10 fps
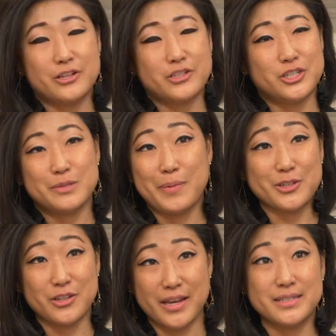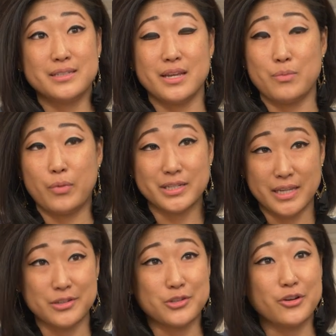and she specializes in breast
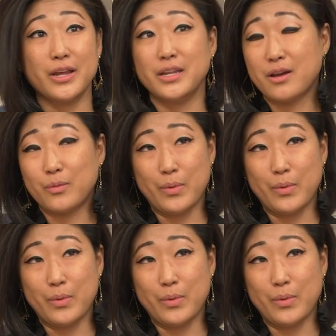cancer in young